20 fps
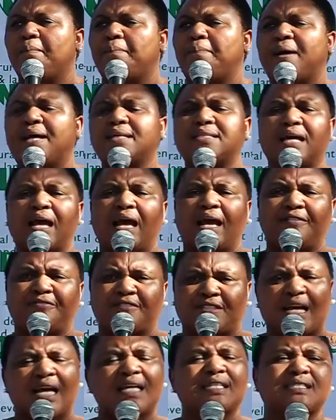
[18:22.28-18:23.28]
but
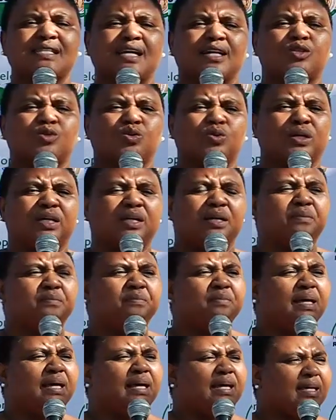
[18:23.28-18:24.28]
I've just said to
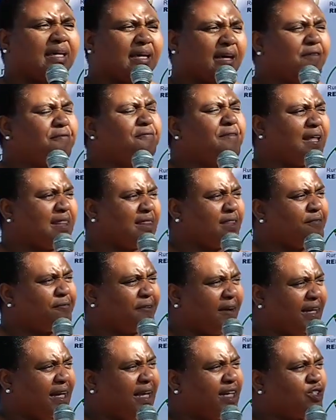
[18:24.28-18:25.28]
him, given the
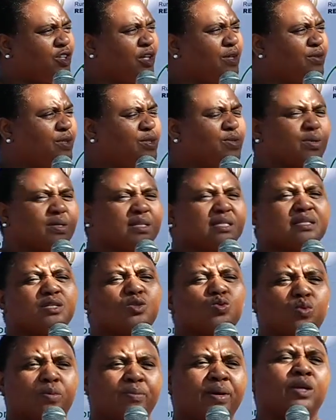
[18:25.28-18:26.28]
financial
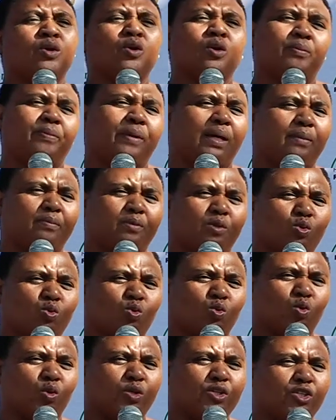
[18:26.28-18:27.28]
resources, we may not be able
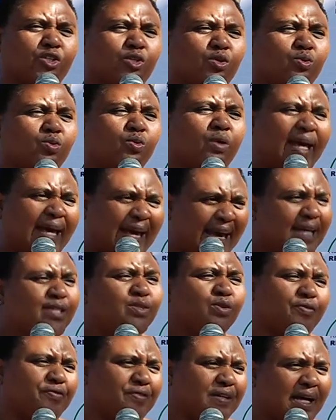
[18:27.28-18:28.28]
to continue
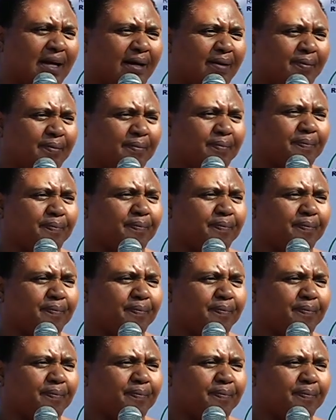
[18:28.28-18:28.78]
as of now.